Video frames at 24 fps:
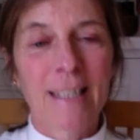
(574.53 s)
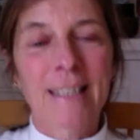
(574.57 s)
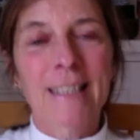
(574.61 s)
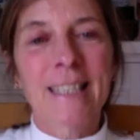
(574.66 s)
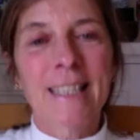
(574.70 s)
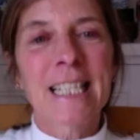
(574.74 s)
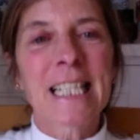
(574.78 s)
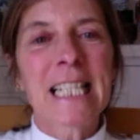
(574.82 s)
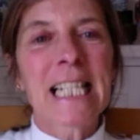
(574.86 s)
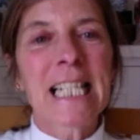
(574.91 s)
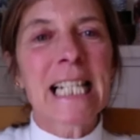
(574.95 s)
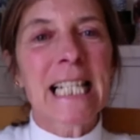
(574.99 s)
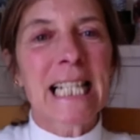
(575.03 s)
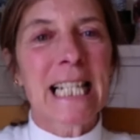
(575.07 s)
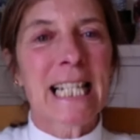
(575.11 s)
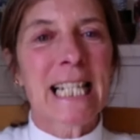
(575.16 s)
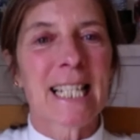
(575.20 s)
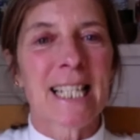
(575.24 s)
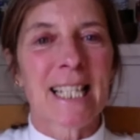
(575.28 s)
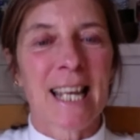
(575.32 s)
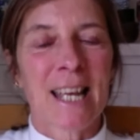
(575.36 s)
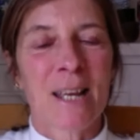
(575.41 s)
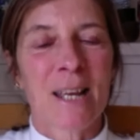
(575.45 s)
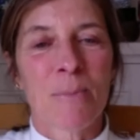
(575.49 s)
This is the
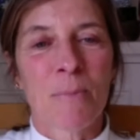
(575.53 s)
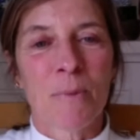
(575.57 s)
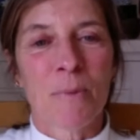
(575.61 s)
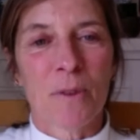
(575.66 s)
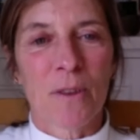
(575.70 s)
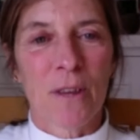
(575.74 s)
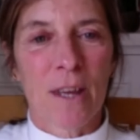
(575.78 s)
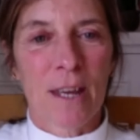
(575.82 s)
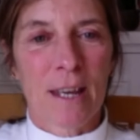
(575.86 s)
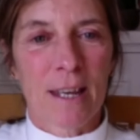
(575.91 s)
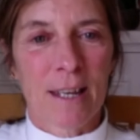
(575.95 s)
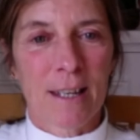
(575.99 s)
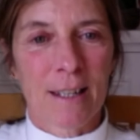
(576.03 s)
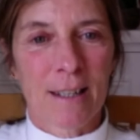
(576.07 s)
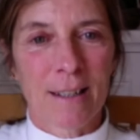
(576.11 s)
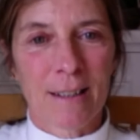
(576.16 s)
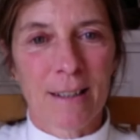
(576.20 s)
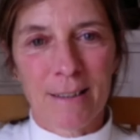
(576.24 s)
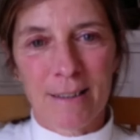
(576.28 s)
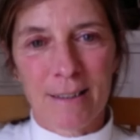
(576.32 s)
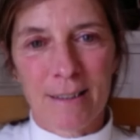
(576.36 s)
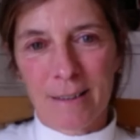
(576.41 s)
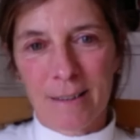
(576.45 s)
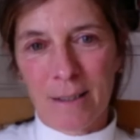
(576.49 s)
same thing,
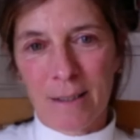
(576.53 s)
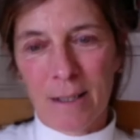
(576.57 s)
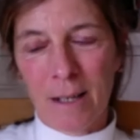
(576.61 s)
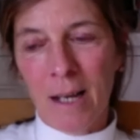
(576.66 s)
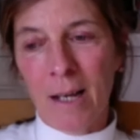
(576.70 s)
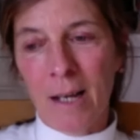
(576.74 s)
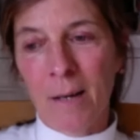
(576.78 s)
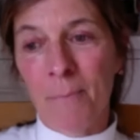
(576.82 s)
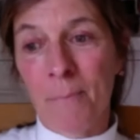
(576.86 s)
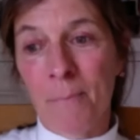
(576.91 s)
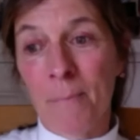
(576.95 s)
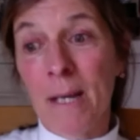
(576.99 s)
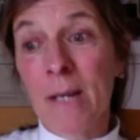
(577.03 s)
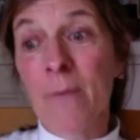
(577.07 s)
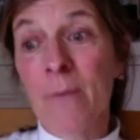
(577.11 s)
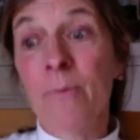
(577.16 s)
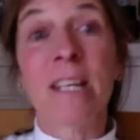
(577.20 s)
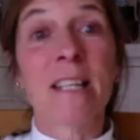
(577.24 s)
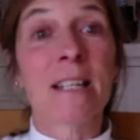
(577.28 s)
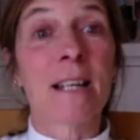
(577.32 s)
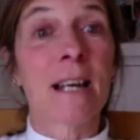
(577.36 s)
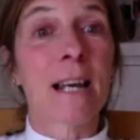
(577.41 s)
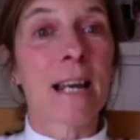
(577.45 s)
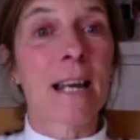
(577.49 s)

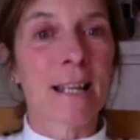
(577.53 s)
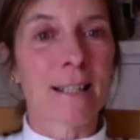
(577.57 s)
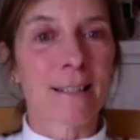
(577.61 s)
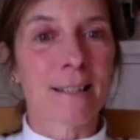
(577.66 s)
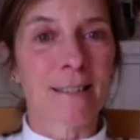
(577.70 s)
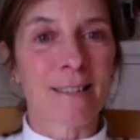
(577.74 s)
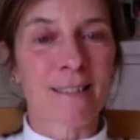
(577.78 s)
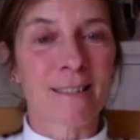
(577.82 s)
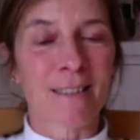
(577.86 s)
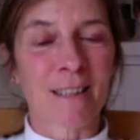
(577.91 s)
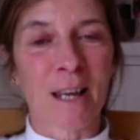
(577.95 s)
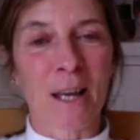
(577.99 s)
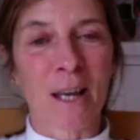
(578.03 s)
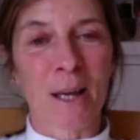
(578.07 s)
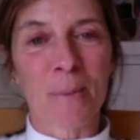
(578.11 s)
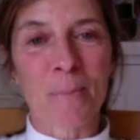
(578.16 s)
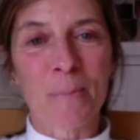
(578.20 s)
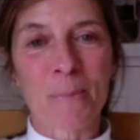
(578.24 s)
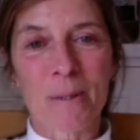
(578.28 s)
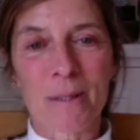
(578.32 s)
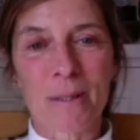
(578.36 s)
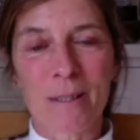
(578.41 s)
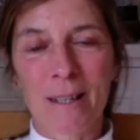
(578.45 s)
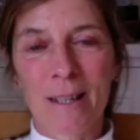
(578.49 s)
maybe in less
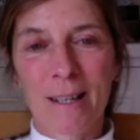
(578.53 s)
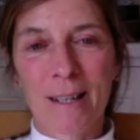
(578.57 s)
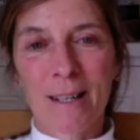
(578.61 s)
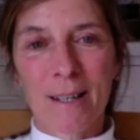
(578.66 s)
steps.